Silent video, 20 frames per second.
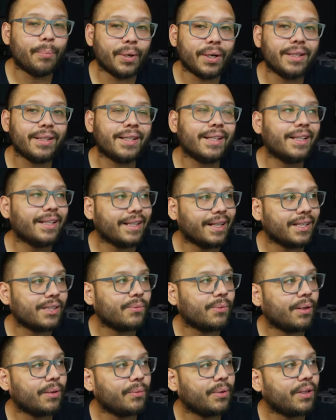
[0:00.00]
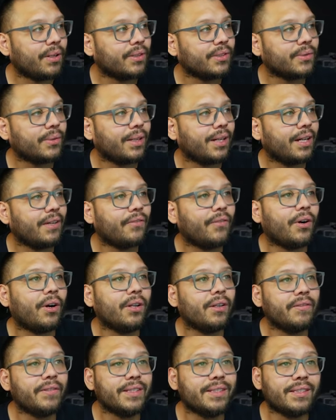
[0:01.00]
but that's why we also have
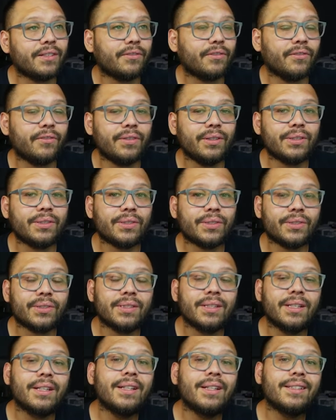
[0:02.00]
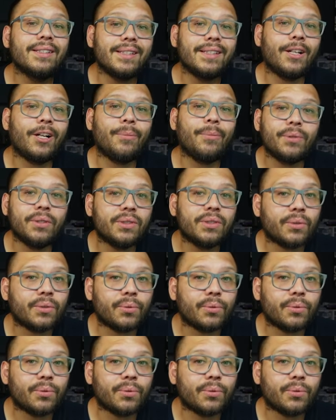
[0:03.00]
all of these different filters to help you